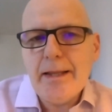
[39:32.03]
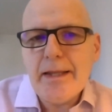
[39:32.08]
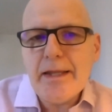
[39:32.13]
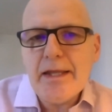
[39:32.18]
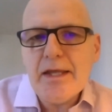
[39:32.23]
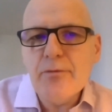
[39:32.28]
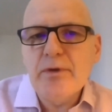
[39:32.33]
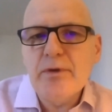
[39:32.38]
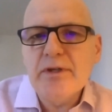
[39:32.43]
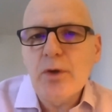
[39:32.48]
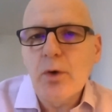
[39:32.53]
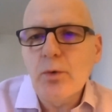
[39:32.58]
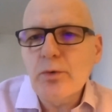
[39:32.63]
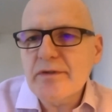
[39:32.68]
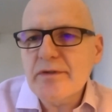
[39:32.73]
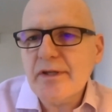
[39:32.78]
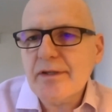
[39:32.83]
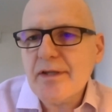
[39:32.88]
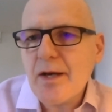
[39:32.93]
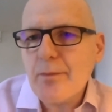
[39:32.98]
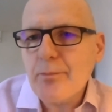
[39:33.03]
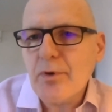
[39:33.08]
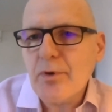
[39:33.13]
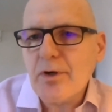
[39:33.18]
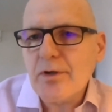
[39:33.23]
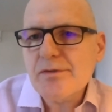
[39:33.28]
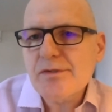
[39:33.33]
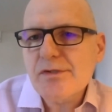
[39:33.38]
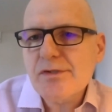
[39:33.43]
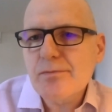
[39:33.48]
if we don't tick that
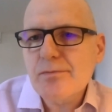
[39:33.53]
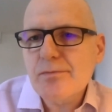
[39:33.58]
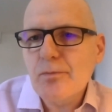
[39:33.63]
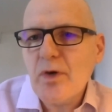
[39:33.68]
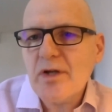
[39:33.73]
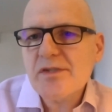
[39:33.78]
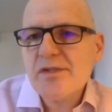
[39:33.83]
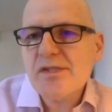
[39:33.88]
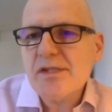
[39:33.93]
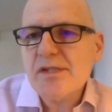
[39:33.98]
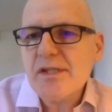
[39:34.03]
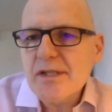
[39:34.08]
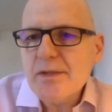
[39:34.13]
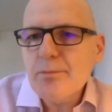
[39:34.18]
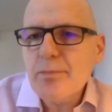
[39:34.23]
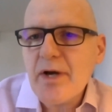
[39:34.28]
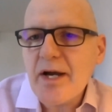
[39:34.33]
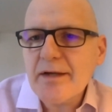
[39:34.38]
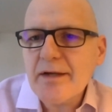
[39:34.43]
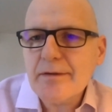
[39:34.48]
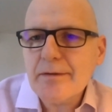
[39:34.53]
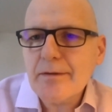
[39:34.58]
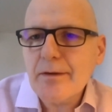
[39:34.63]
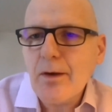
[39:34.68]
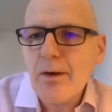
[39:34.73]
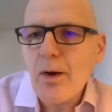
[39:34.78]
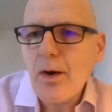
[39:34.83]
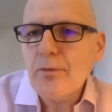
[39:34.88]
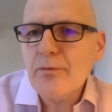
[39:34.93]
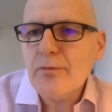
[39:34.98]
box, what's the impact
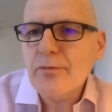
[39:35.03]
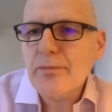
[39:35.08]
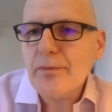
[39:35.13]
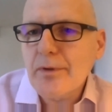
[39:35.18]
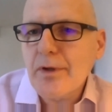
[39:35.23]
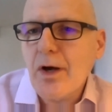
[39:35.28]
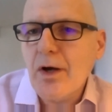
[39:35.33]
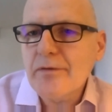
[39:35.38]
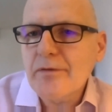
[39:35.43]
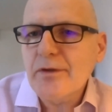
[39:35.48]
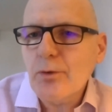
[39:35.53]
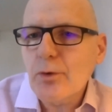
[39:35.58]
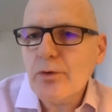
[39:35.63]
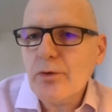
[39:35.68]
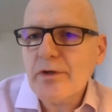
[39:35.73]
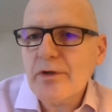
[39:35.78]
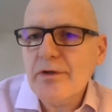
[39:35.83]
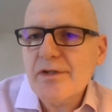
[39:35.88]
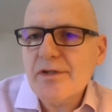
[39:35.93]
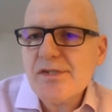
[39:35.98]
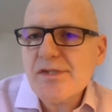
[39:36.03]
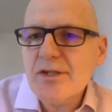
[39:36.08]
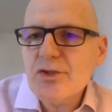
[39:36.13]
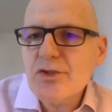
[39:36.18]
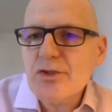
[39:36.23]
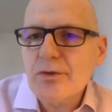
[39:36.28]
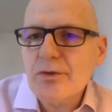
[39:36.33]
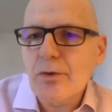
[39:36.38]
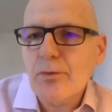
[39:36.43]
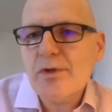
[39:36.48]
on the
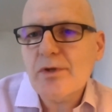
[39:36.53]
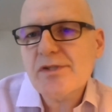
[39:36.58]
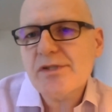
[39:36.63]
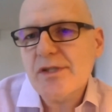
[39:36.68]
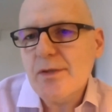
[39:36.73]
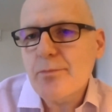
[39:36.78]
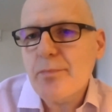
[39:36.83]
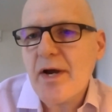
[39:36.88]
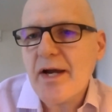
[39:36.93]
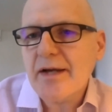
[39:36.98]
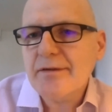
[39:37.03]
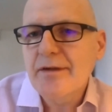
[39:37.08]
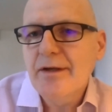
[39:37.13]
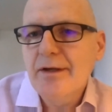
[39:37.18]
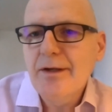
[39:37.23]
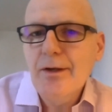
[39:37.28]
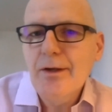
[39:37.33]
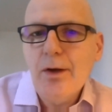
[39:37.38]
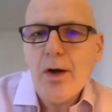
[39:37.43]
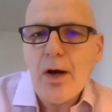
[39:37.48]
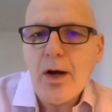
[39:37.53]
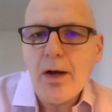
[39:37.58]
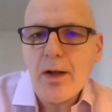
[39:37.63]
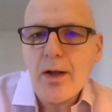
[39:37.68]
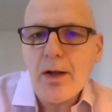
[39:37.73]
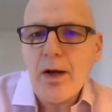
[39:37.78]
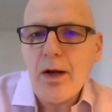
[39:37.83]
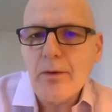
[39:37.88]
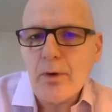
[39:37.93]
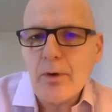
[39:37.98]
organization, or what's the impact
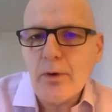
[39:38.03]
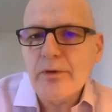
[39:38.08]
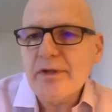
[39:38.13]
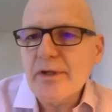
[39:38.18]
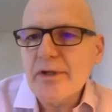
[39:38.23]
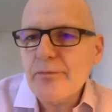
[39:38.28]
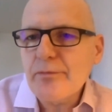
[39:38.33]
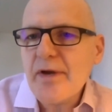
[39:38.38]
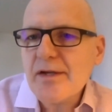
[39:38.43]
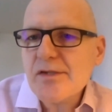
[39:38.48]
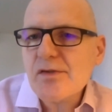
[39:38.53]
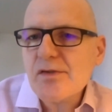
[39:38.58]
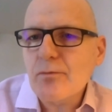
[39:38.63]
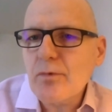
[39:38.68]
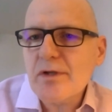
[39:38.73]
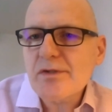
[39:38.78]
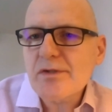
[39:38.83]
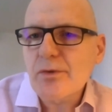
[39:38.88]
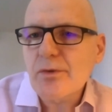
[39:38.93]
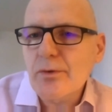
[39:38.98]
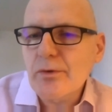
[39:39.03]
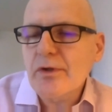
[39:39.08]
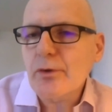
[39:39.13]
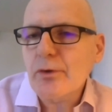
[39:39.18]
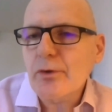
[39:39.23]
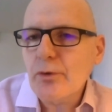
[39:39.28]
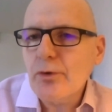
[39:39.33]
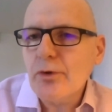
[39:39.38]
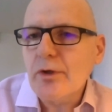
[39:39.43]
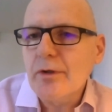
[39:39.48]
or the effects of what's going to
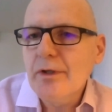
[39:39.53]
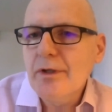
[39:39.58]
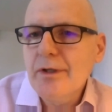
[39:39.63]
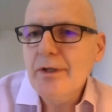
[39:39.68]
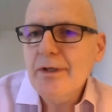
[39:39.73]
occur?